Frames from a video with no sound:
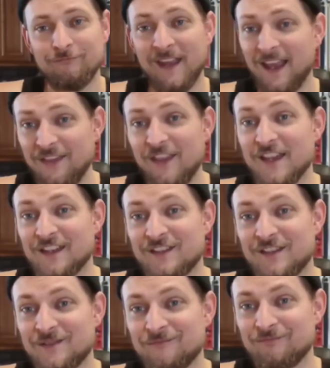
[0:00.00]
and
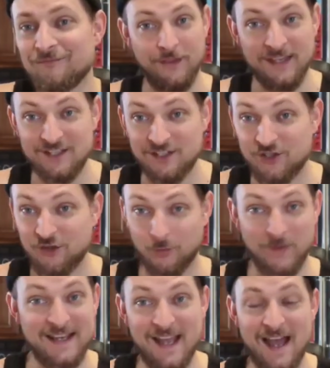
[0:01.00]
this. These
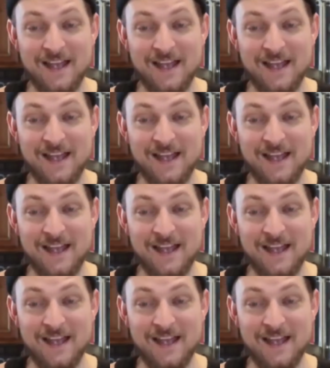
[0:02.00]
three